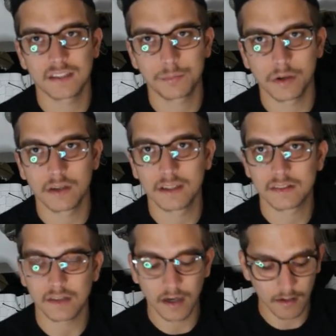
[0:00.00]

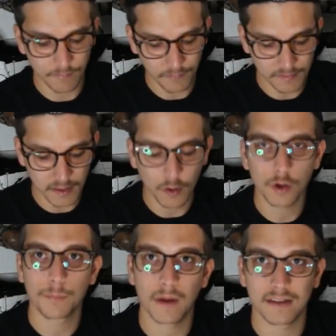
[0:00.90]
experience of the
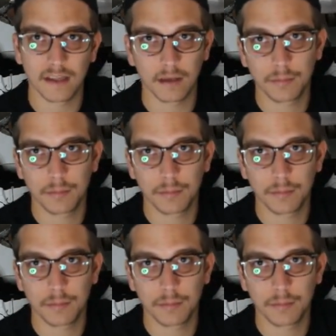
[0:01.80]
hook bending,